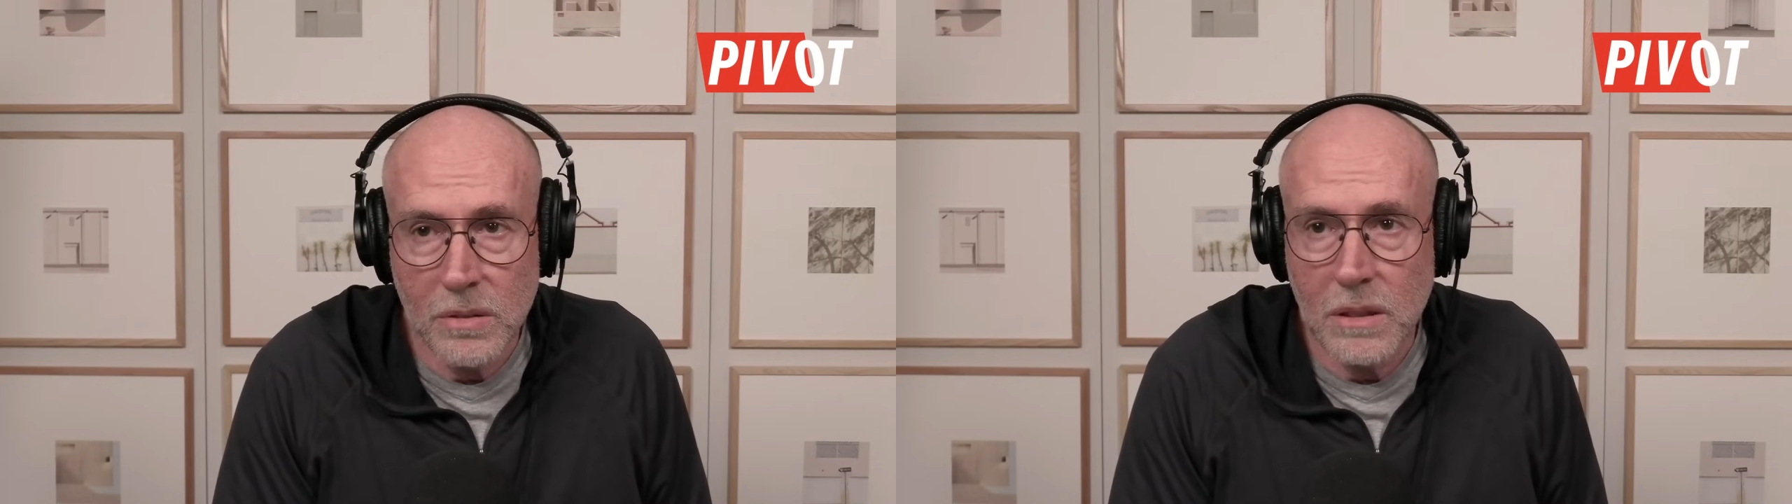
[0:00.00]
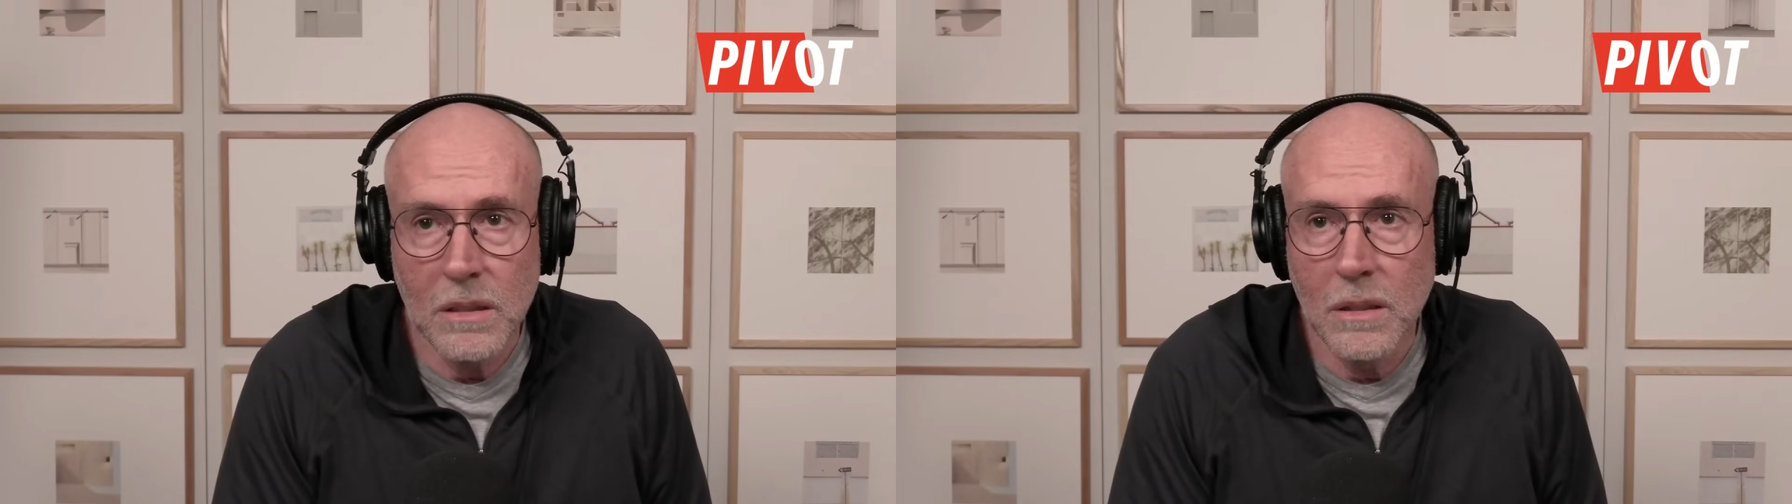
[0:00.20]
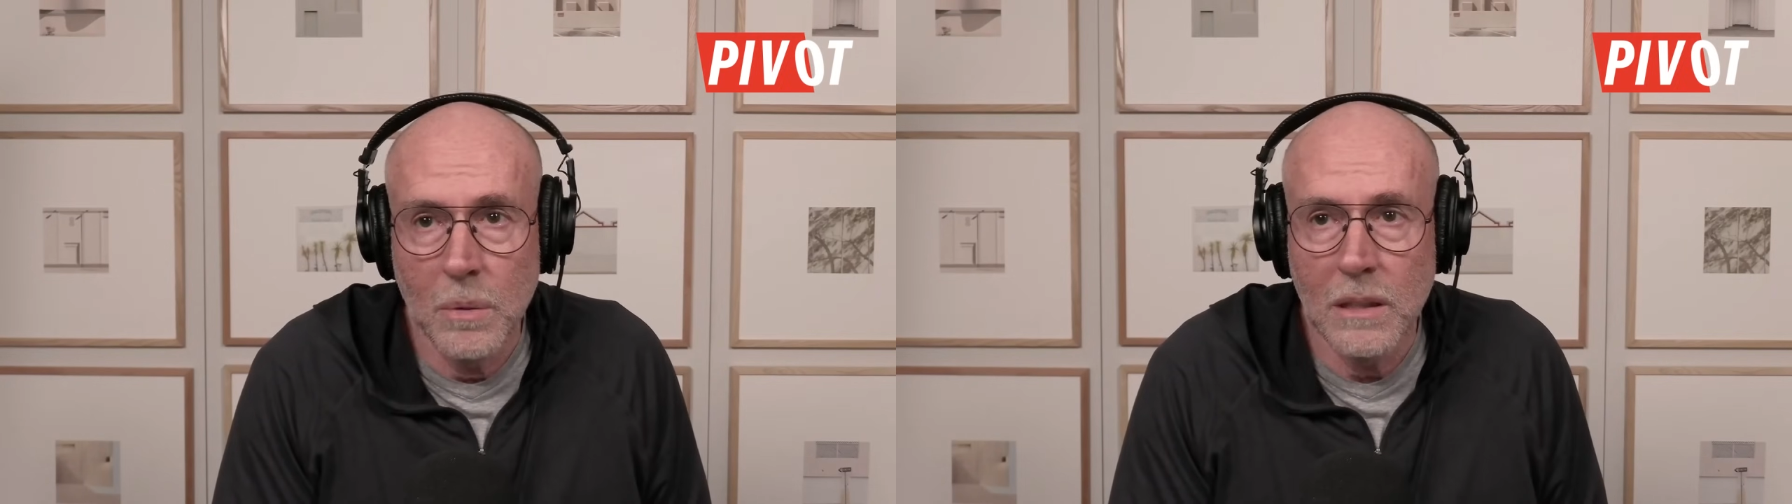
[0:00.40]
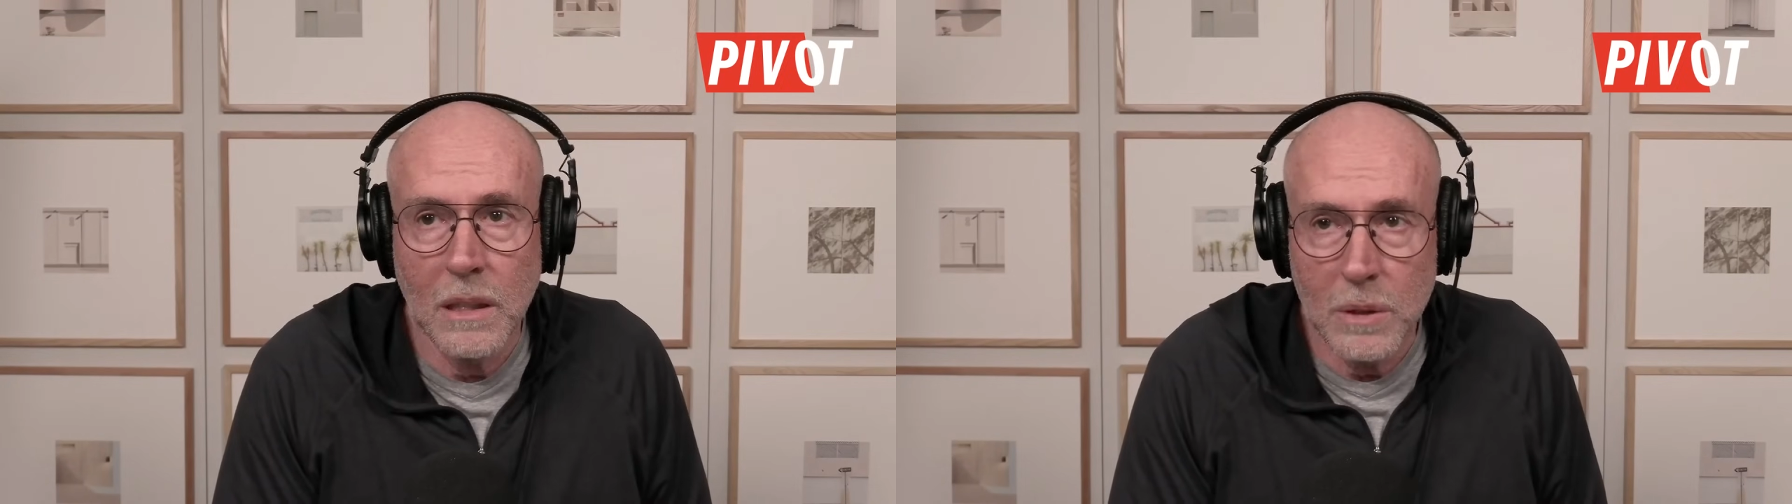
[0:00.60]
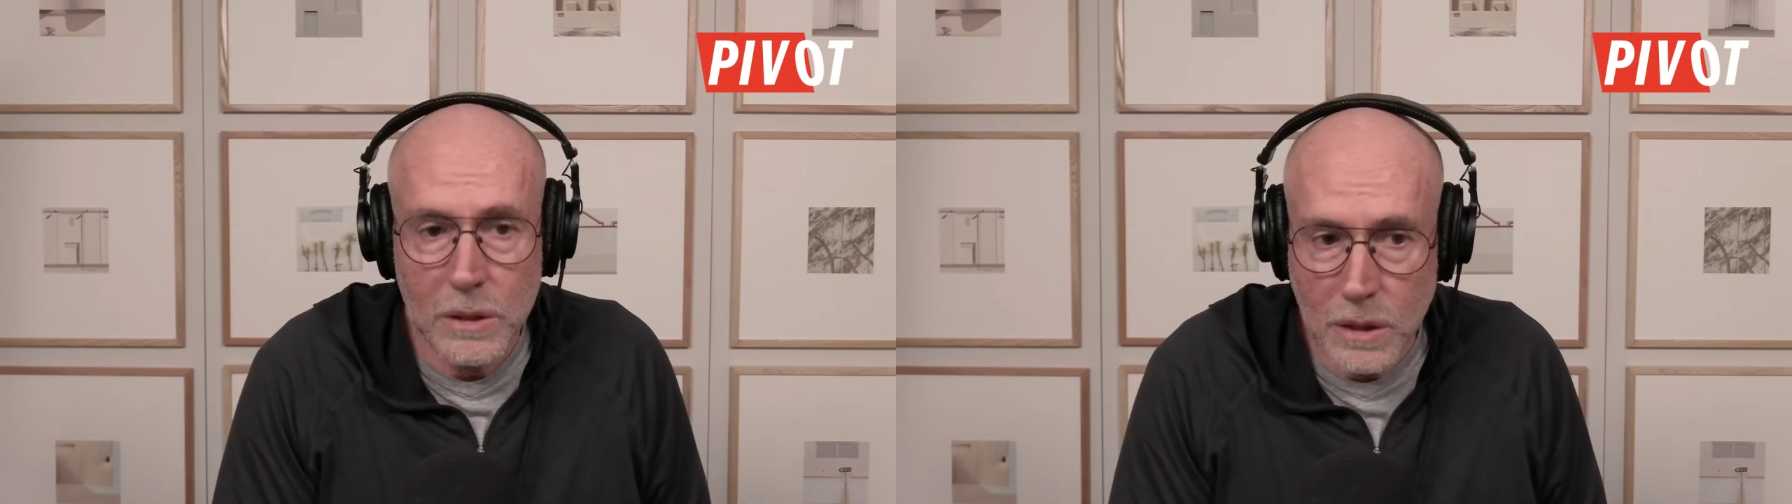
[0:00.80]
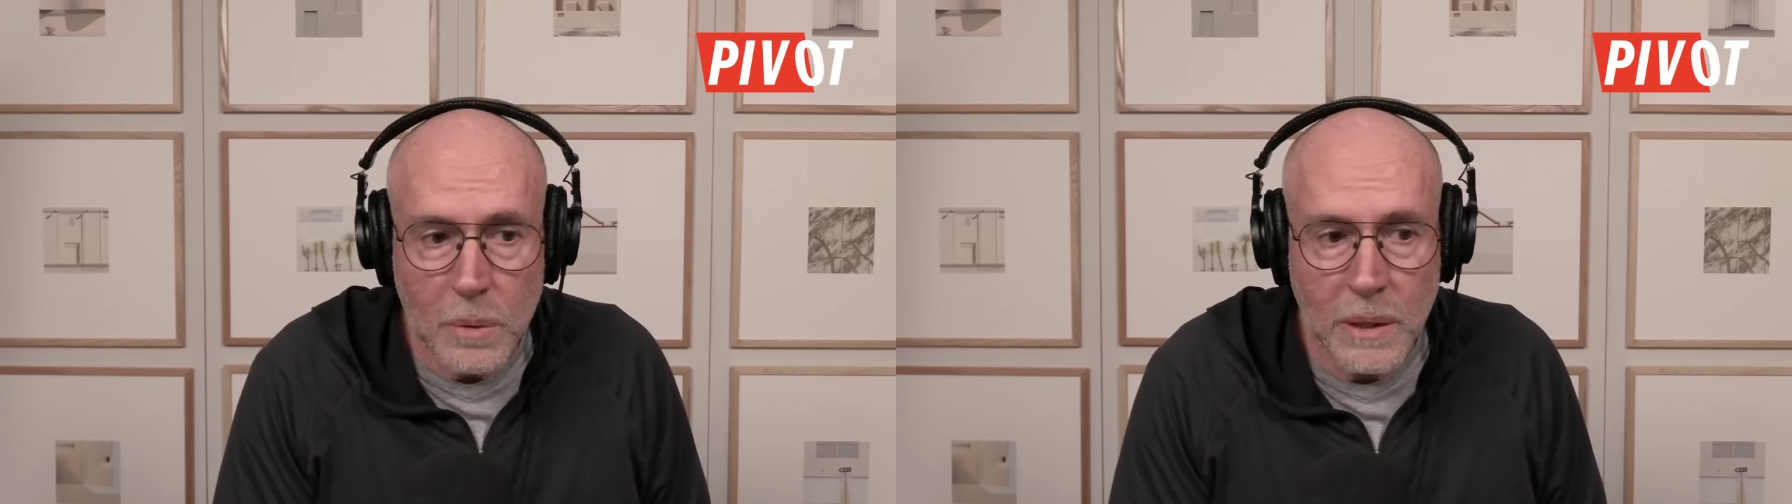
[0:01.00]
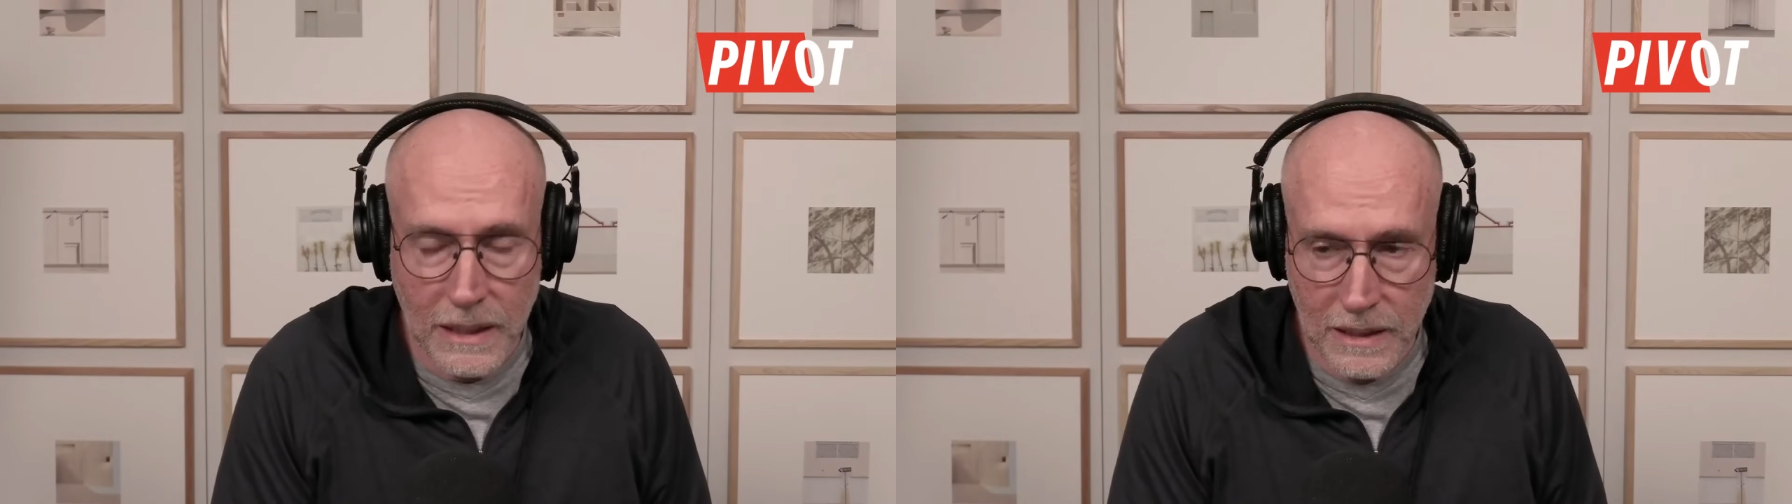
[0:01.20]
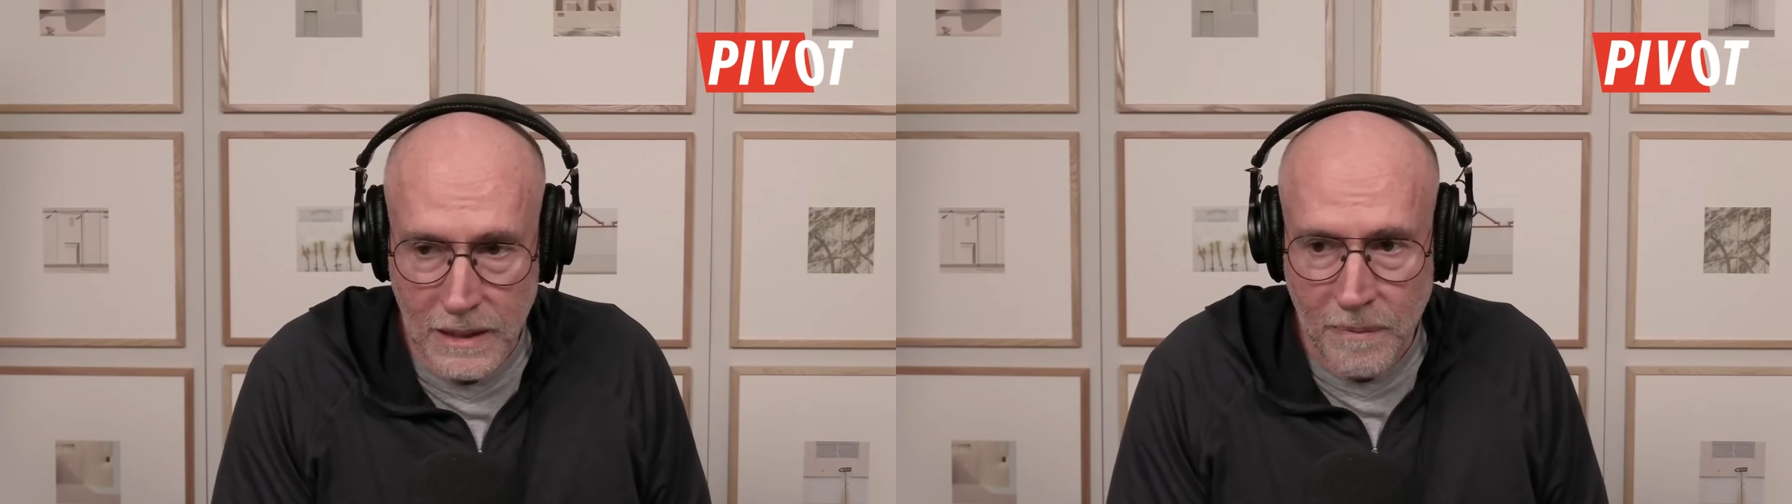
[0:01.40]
didn't know what they were doing,